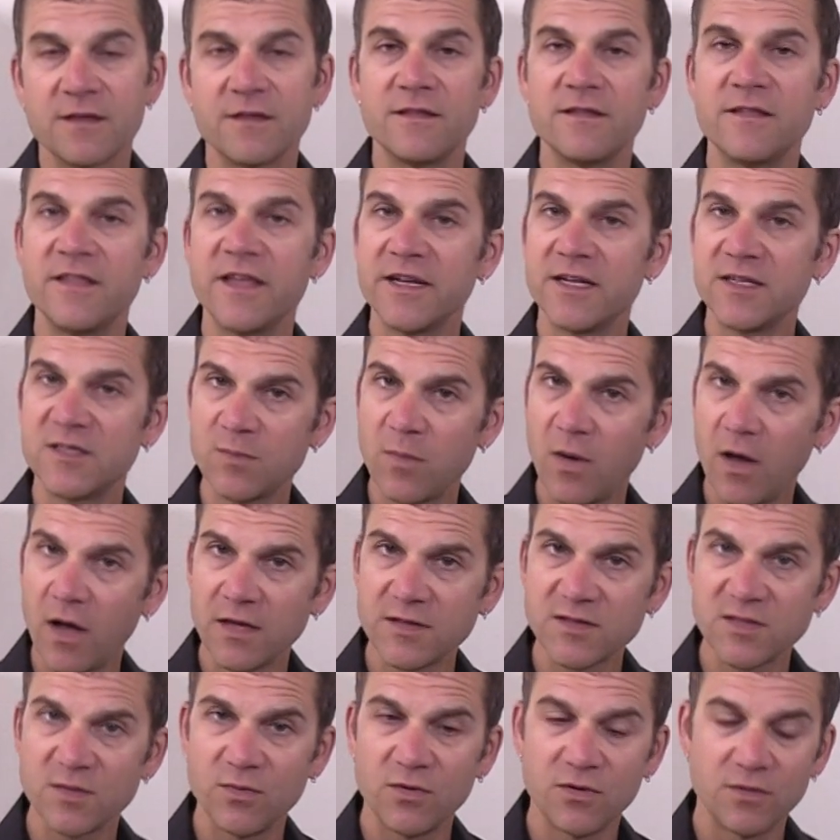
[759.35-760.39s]
then it's
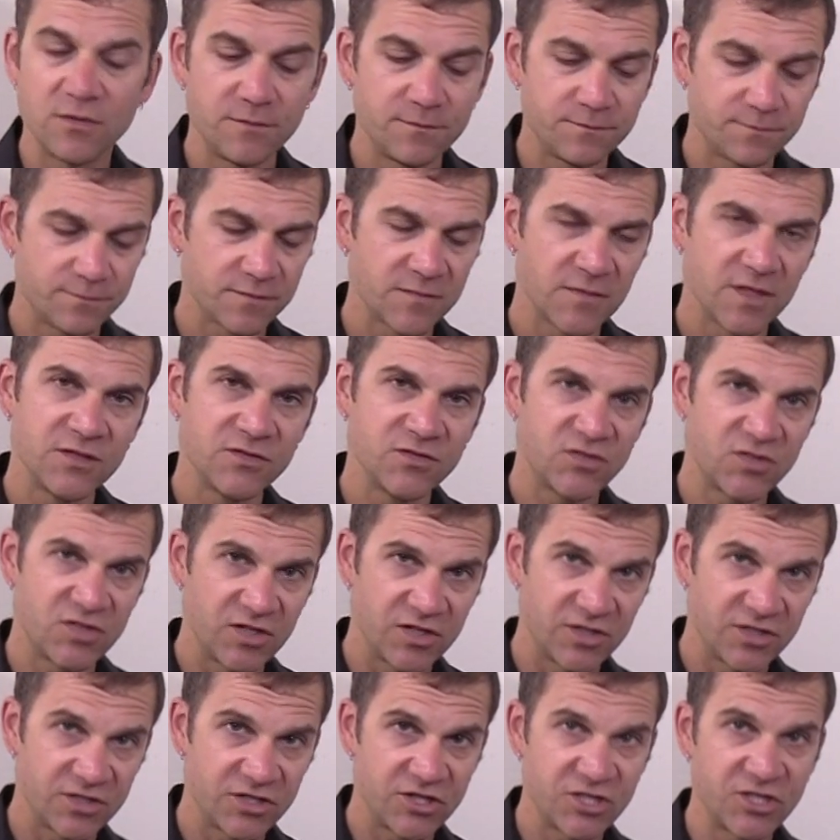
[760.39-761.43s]
possible
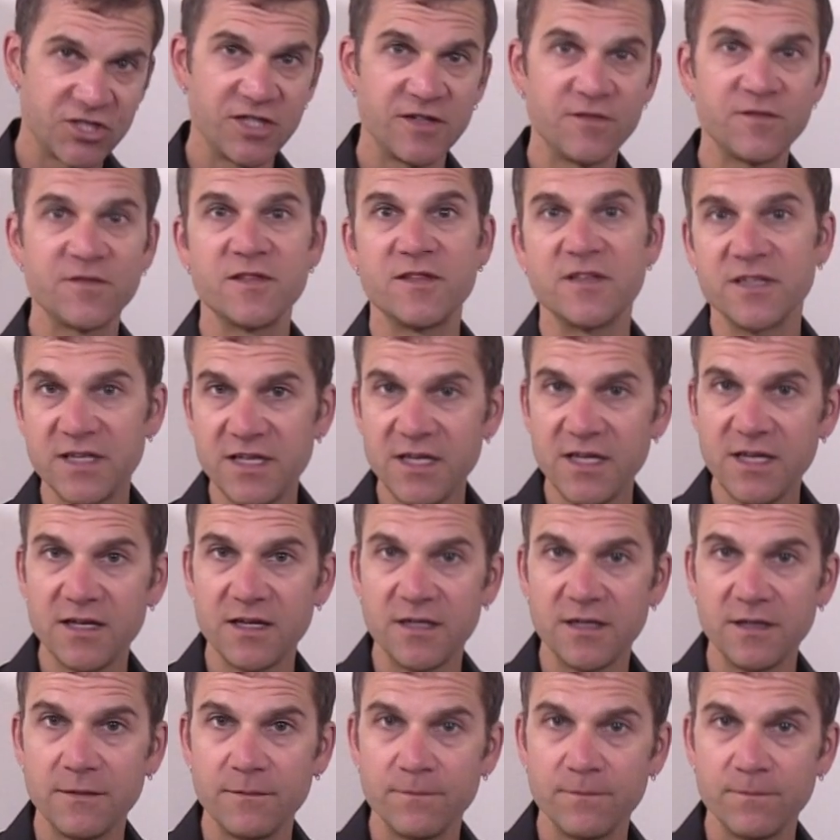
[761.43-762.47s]
to shift the
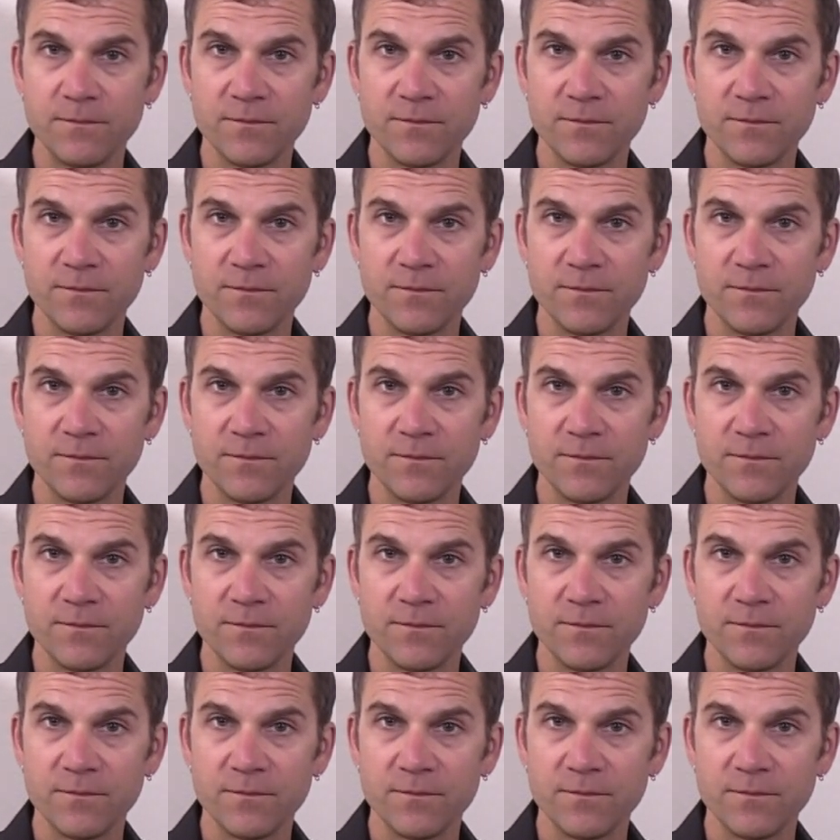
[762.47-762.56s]
key